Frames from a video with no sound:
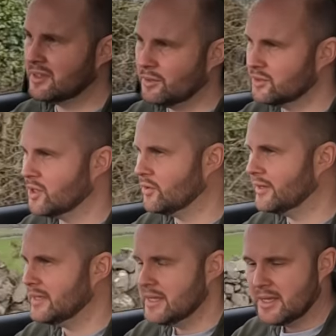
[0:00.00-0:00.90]
know it's all
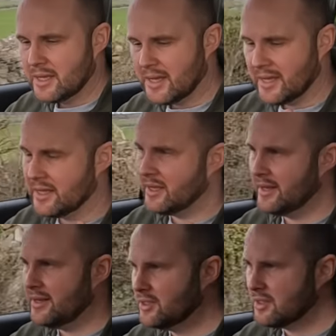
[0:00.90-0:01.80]
right uh,
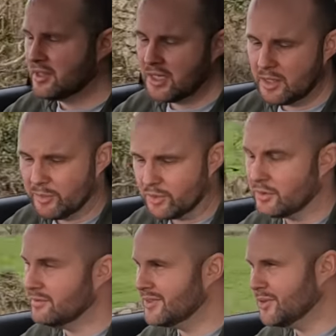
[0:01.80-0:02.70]
it is a little bit
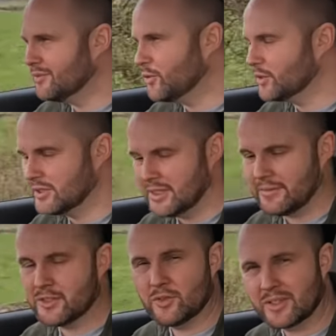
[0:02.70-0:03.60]
unfortunate that you
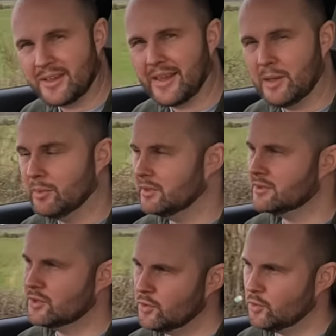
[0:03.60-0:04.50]
have to use a cable
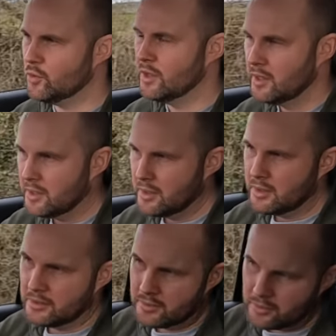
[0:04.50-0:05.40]
to
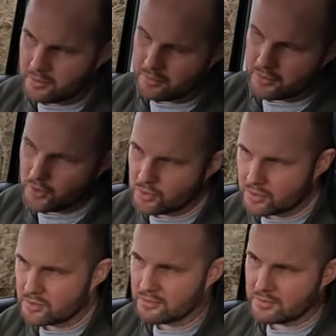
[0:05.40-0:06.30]
use